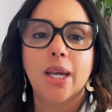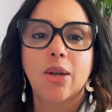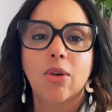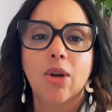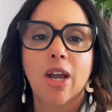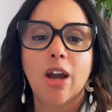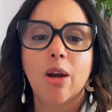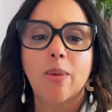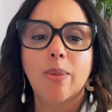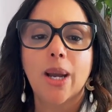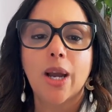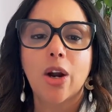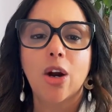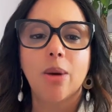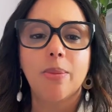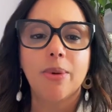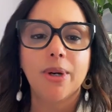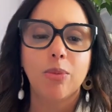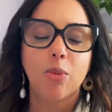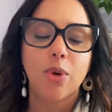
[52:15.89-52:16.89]

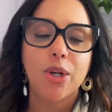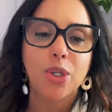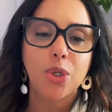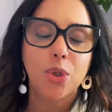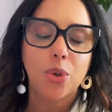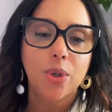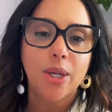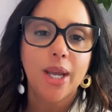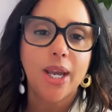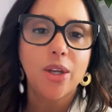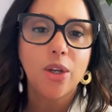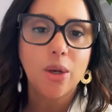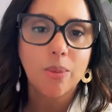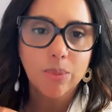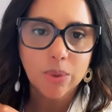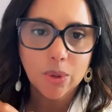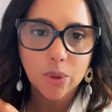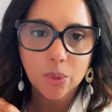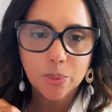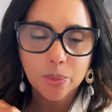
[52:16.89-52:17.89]
Herbert, when you get your
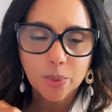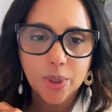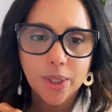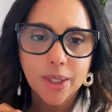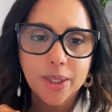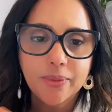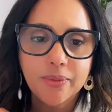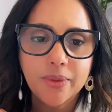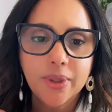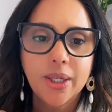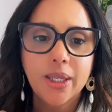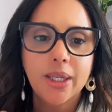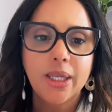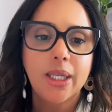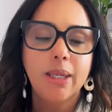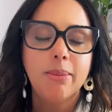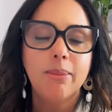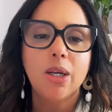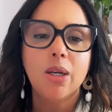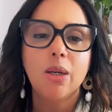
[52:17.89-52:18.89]
blueprint via
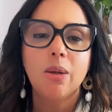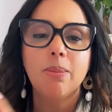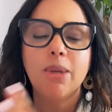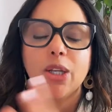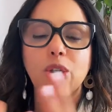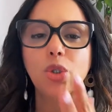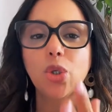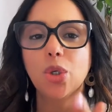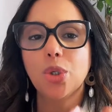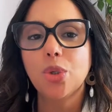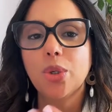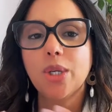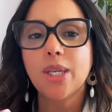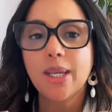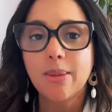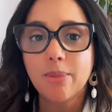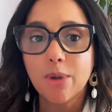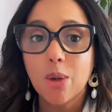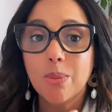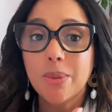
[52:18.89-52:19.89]
email, make sure you
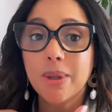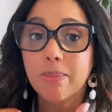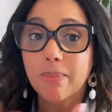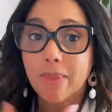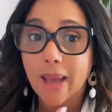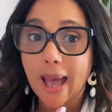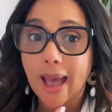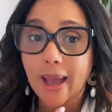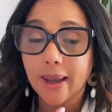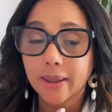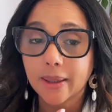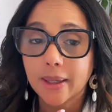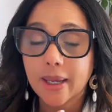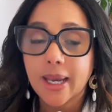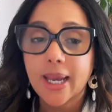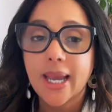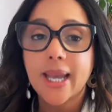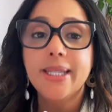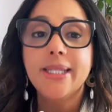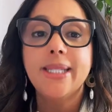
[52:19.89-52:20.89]
email me back
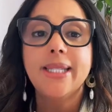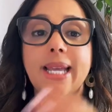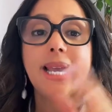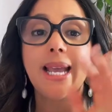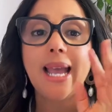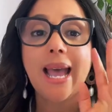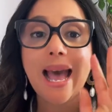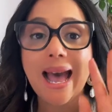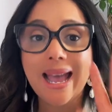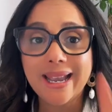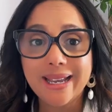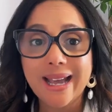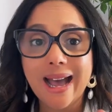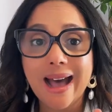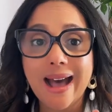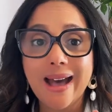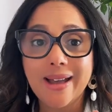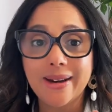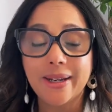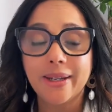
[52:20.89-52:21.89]
and say, I
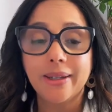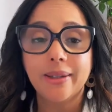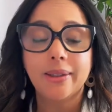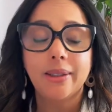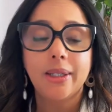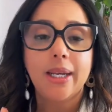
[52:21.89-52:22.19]
got it.